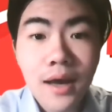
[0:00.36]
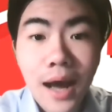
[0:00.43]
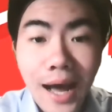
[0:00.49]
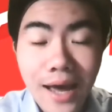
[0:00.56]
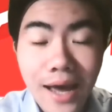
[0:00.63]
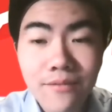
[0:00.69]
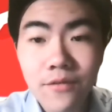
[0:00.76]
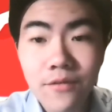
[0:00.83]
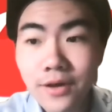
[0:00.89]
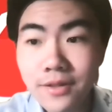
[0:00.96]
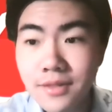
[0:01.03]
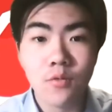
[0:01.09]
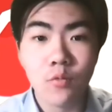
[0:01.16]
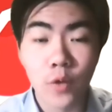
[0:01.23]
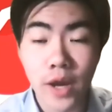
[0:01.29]
Hi
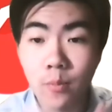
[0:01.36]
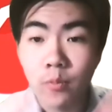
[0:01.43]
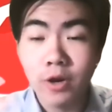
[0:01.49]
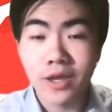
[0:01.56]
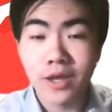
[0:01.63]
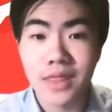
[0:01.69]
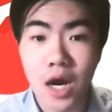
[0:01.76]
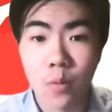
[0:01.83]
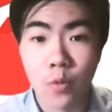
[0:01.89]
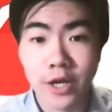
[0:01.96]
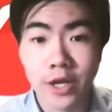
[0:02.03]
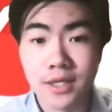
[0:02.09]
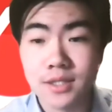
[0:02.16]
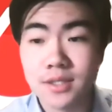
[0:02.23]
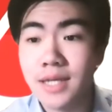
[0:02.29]
everyone, we are Break the
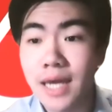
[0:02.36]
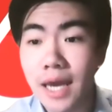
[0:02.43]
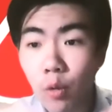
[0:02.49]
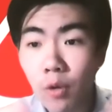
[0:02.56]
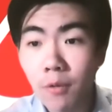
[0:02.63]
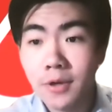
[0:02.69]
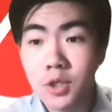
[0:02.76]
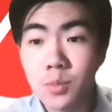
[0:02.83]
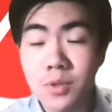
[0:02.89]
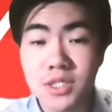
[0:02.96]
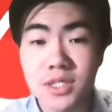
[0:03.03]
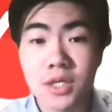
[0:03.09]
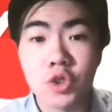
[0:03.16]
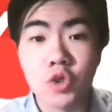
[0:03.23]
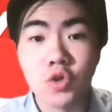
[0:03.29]
Outbreak. Today we want to
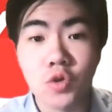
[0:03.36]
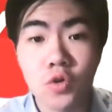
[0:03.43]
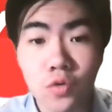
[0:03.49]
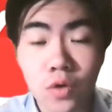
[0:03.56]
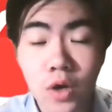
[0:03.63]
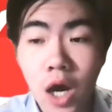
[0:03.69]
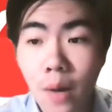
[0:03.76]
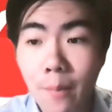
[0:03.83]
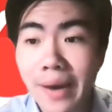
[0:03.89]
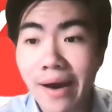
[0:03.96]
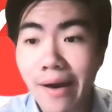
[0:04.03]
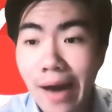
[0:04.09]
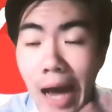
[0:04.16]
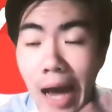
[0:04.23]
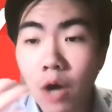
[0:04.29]
present to you
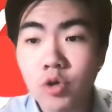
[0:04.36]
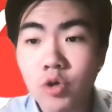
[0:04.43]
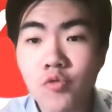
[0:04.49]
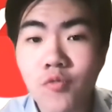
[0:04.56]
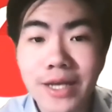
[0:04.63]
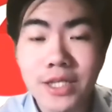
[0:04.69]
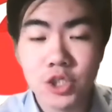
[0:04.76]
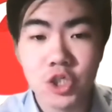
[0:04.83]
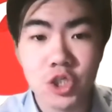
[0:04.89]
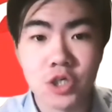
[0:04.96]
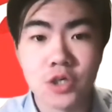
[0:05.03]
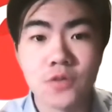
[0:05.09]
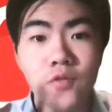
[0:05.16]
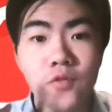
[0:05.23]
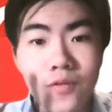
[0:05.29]
about how to
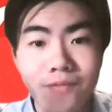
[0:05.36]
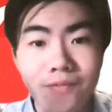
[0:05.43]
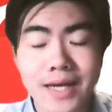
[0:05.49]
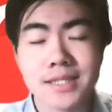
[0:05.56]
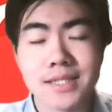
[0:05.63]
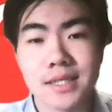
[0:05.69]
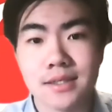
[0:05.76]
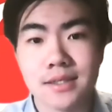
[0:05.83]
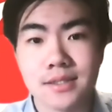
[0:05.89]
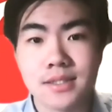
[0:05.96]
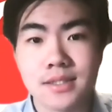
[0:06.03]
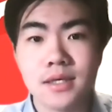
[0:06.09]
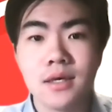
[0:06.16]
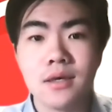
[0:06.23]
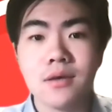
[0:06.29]
register for vaccines.
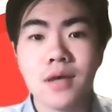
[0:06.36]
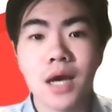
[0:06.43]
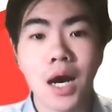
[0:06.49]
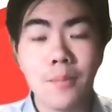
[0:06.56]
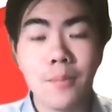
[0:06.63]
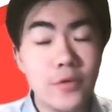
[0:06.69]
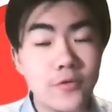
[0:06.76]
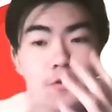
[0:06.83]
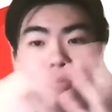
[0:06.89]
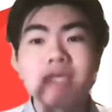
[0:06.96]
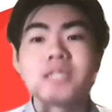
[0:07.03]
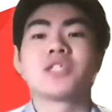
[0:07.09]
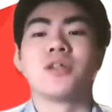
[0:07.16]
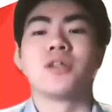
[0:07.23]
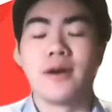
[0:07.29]
Before we get
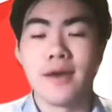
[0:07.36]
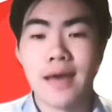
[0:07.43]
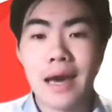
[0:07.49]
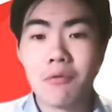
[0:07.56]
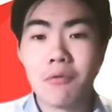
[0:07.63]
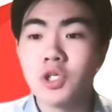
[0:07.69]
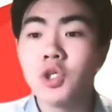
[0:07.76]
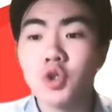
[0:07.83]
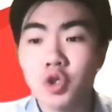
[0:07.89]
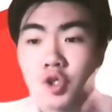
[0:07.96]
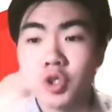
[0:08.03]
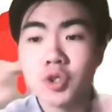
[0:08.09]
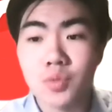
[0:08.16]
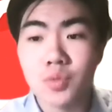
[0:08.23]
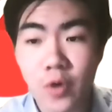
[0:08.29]
started, I want to
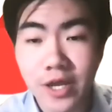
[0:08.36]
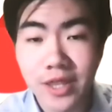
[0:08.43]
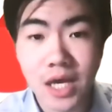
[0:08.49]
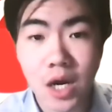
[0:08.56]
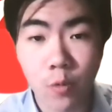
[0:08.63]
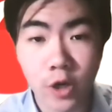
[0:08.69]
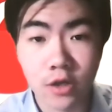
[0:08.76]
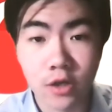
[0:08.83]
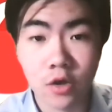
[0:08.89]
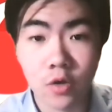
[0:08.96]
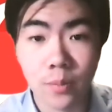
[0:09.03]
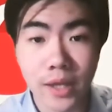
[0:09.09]
introduce Break the Outbreak a little